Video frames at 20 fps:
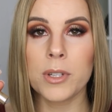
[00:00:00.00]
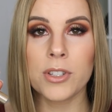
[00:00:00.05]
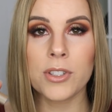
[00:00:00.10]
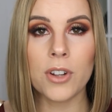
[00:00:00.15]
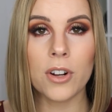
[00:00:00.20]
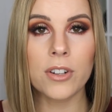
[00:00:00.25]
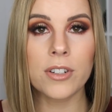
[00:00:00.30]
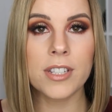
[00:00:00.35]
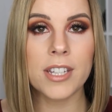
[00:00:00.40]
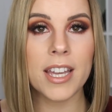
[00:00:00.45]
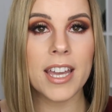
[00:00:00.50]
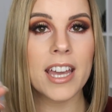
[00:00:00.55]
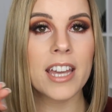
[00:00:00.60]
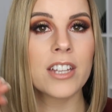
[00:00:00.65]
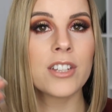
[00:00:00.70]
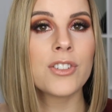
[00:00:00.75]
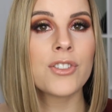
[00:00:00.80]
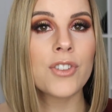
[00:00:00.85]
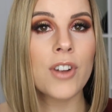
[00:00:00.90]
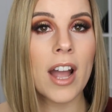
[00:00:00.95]
was starting to
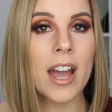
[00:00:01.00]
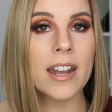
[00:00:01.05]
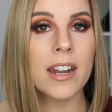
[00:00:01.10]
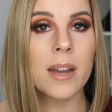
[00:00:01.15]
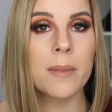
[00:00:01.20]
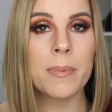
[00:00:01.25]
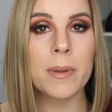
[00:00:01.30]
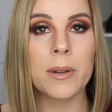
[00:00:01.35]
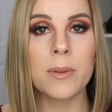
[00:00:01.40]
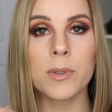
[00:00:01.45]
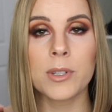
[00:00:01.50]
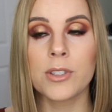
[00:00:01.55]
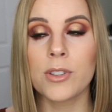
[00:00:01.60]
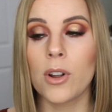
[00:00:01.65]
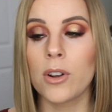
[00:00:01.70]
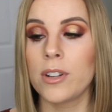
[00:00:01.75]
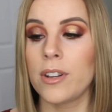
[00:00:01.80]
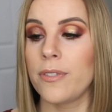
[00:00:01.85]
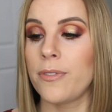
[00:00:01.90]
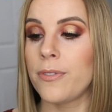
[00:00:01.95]
get dried up and it was
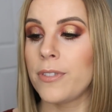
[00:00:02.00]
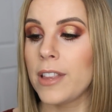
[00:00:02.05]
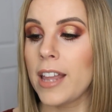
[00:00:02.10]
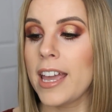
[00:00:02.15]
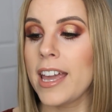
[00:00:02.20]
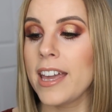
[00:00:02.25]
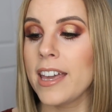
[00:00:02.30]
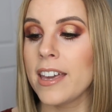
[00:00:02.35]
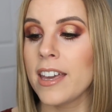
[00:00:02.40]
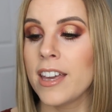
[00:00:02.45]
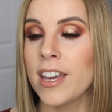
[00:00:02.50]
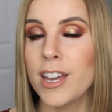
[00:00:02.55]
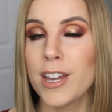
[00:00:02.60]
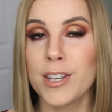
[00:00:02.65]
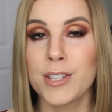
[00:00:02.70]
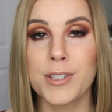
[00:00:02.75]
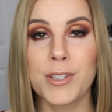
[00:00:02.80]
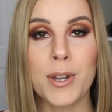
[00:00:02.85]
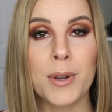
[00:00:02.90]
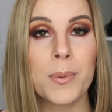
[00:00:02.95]
starting to flake.
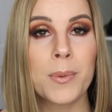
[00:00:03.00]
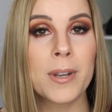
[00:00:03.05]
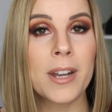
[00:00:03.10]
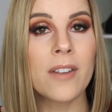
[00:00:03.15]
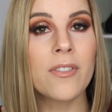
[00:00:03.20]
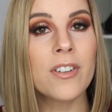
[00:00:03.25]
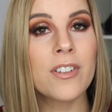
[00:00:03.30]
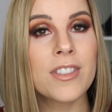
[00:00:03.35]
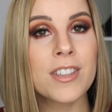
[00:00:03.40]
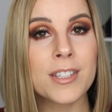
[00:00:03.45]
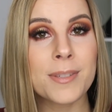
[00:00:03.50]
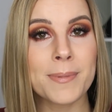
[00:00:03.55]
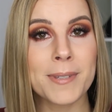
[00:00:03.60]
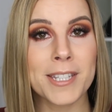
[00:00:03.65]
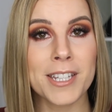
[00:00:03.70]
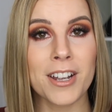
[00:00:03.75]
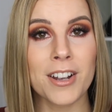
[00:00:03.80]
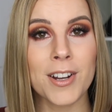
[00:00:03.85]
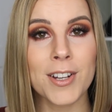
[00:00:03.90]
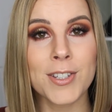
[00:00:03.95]
So whenever this
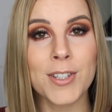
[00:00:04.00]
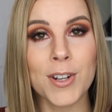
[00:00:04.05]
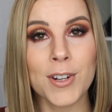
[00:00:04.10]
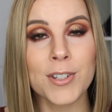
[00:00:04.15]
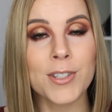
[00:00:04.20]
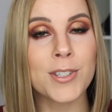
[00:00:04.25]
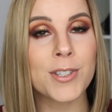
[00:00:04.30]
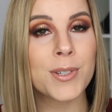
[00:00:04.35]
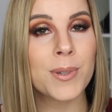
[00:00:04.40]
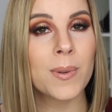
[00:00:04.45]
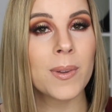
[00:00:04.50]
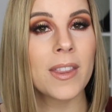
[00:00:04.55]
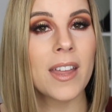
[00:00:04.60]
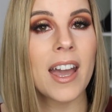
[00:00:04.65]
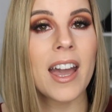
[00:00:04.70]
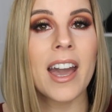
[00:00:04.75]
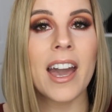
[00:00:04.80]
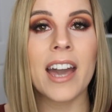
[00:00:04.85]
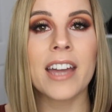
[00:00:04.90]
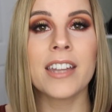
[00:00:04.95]
mascara starts doing
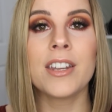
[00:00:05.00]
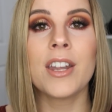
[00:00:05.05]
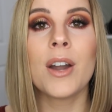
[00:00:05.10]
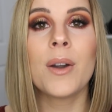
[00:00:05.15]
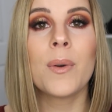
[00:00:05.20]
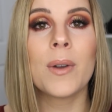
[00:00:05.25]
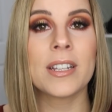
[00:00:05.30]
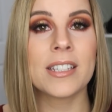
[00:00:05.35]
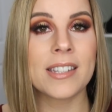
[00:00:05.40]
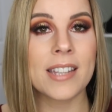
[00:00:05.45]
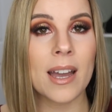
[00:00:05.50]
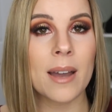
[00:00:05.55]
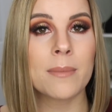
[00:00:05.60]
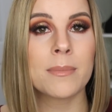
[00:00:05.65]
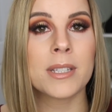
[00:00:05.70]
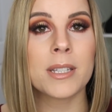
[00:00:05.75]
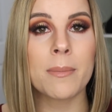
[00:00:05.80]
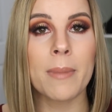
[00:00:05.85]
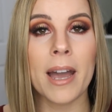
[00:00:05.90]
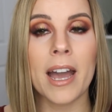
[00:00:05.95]
that, I know it's
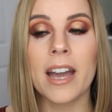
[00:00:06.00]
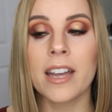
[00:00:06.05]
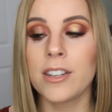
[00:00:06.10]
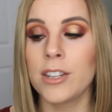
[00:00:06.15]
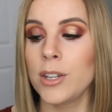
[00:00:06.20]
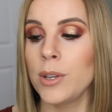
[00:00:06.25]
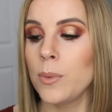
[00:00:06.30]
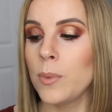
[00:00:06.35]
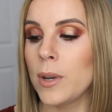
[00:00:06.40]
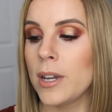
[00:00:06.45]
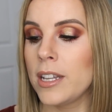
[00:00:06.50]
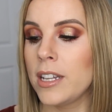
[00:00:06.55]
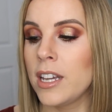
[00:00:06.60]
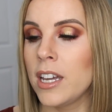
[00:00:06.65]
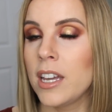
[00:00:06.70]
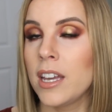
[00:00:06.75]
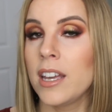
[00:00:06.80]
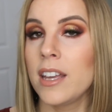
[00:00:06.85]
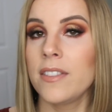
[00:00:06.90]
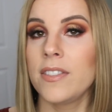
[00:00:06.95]
time to buy a new
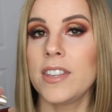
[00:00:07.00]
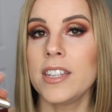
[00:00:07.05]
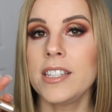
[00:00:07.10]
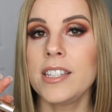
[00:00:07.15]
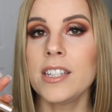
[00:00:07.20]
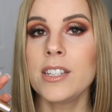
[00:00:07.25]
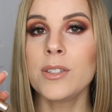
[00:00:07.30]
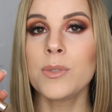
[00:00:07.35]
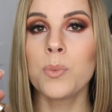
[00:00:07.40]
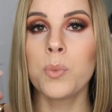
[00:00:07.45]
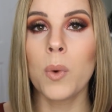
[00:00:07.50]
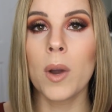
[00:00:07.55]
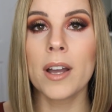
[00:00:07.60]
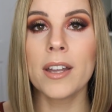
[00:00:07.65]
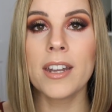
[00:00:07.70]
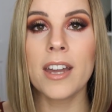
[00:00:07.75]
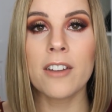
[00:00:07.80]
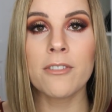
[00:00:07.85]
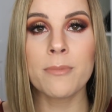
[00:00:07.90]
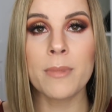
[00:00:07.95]
one. This is
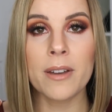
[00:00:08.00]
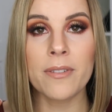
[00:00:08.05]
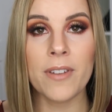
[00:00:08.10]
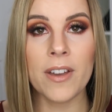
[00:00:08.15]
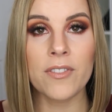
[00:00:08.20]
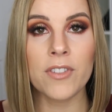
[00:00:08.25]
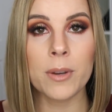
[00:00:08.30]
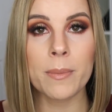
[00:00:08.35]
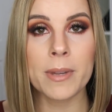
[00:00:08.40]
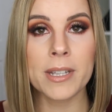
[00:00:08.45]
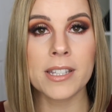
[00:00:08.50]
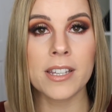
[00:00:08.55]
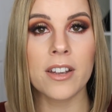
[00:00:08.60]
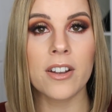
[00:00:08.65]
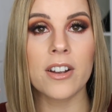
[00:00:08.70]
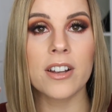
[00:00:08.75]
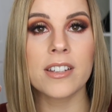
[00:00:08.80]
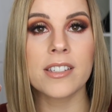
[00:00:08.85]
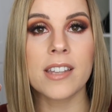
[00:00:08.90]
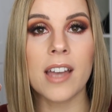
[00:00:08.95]
one of my favorite
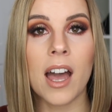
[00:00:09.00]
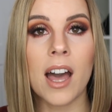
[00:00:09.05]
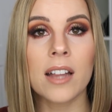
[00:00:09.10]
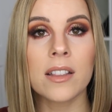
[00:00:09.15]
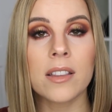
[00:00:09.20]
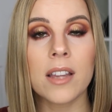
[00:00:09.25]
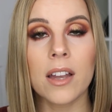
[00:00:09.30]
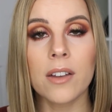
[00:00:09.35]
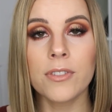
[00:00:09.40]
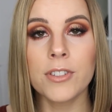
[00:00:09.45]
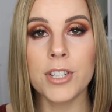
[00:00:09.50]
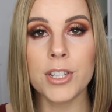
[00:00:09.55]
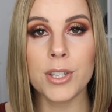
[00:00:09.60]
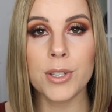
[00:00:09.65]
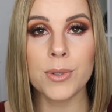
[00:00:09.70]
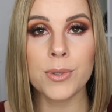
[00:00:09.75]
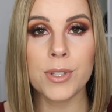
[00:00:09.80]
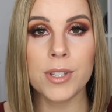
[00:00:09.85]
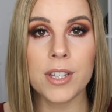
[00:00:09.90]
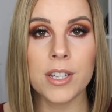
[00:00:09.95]
mascaras. I love to
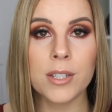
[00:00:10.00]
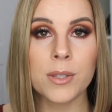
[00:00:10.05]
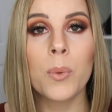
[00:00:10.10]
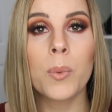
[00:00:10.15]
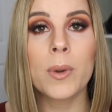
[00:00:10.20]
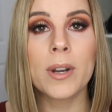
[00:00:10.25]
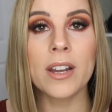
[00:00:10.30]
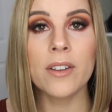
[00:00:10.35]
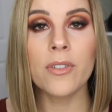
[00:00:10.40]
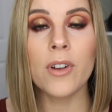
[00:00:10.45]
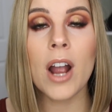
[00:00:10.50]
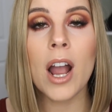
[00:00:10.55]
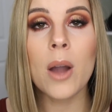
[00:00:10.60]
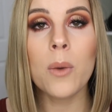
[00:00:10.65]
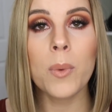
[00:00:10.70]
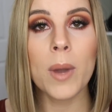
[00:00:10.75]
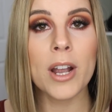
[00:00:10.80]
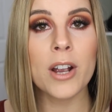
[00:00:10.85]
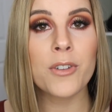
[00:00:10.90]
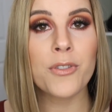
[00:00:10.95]
use this whenever I
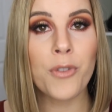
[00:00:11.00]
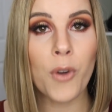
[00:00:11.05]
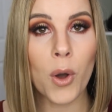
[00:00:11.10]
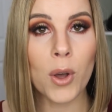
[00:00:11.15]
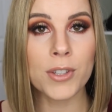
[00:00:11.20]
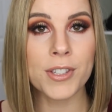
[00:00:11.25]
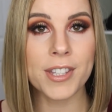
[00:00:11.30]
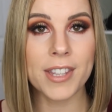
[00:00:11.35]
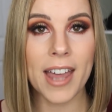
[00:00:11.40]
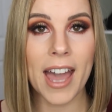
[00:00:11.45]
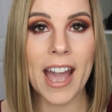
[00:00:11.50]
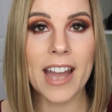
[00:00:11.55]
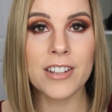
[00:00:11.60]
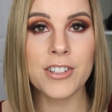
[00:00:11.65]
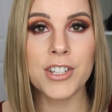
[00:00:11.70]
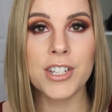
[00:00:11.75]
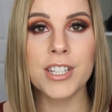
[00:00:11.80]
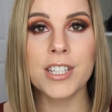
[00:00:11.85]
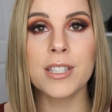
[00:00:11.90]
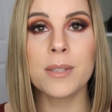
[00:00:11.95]
wear false
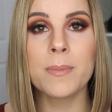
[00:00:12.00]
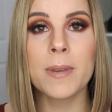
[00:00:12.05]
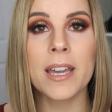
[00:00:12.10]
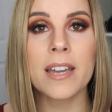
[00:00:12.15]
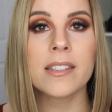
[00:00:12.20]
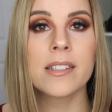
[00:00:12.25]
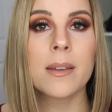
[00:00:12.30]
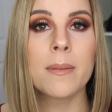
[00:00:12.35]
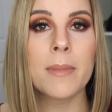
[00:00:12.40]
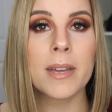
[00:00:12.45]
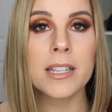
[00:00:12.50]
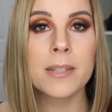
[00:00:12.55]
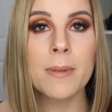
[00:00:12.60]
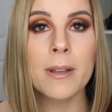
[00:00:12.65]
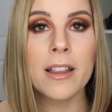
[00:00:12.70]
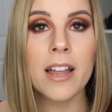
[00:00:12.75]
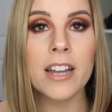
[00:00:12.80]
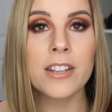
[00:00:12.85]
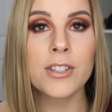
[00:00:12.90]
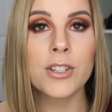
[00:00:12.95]
lashes because it makes
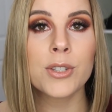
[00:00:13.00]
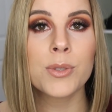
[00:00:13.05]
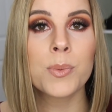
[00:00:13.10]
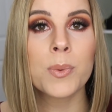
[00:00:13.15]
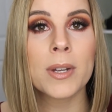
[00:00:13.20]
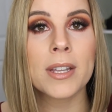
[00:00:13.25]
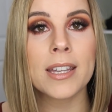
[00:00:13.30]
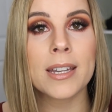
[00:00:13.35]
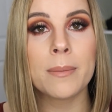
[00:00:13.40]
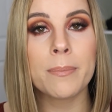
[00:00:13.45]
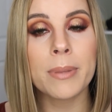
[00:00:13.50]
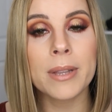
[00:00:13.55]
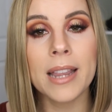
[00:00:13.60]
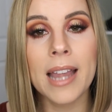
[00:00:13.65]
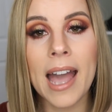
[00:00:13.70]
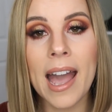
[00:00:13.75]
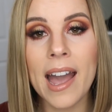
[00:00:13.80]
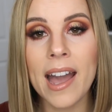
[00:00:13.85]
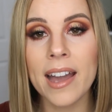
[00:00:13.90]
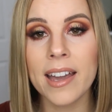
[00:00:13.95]
my lashes really
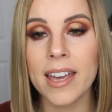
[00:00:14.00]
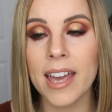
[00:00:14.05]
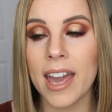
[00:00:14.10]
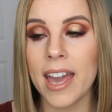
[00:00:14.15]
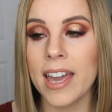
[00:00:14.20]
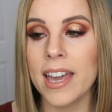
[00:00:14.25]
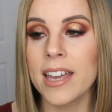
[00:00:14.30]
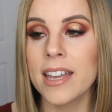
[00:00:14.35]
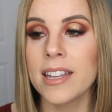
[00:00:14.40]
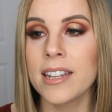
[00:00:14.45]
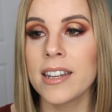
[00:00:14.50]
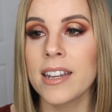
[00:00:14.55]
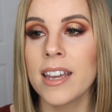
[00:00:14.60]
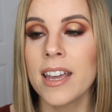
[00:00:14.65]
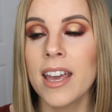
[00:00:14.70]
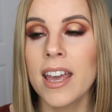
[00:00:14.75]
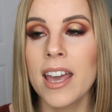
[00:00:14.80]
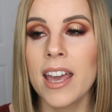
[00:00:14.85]
black and